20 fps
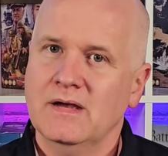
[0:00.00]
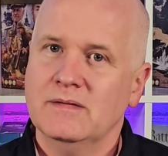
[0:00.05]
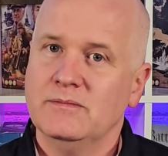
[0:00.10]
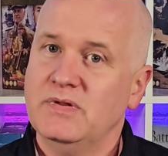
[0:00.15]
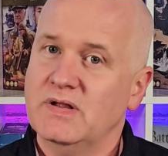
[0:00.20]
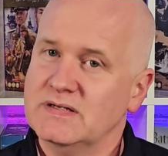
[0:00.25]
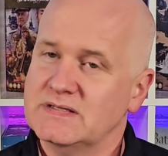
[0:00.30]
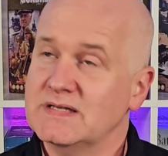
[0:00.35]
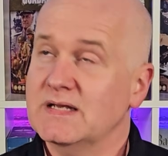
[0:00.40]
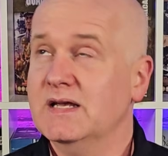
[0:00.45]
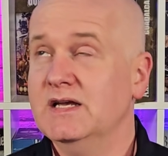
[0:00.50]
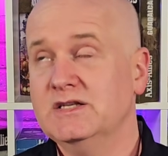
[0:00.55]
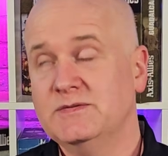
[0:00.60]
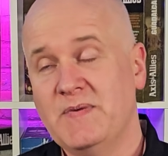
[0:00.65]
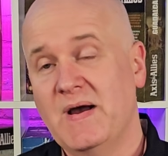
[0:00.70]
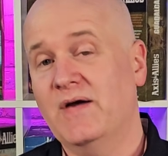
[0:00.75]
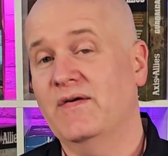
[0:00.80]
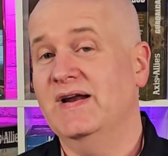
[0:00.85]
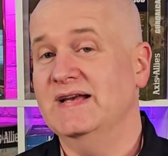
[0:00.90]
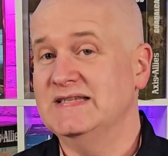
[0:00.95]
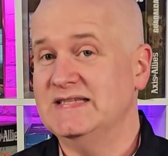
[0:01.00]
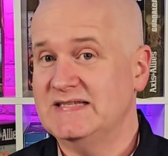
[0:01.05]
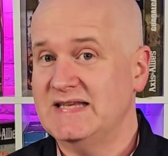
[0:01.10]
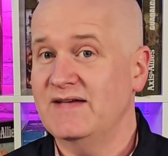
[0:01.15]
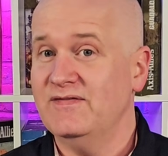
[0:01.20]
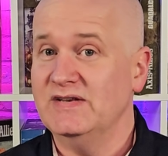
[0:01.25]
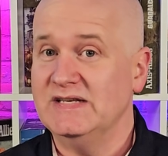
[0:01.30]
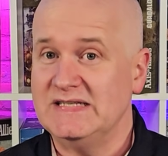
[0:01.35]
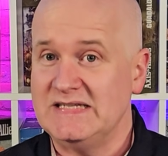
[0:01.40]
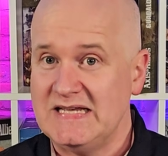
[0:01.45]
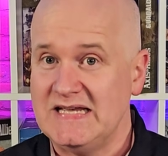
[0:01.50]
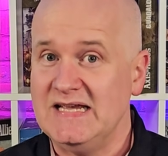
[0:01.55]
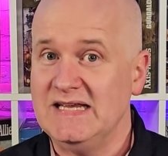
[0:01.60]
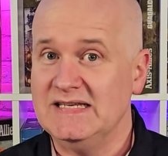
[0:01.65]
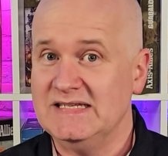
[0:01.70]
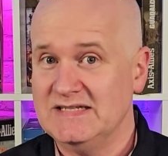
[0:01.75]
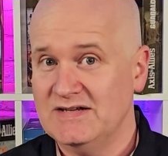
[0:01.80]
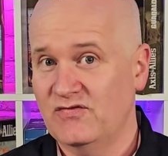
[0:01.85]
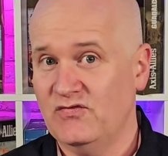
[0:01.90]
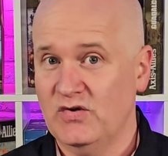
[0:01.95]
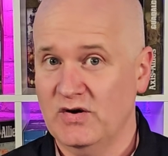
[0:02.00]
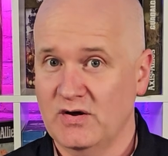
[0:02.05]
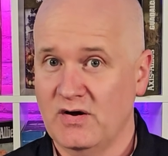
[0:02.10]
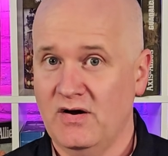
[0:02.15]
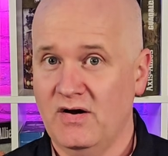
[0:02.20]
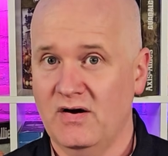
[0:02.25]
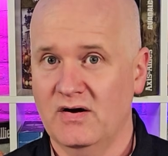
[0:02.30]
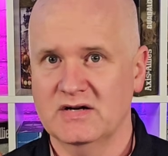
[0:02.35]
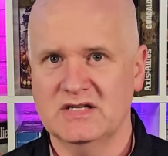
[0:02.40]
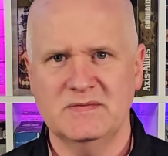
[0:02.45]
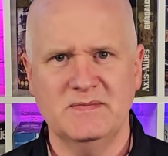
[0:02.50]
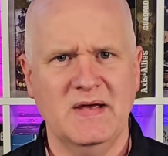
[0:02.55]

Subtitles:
Plus, each power has 17 different cards,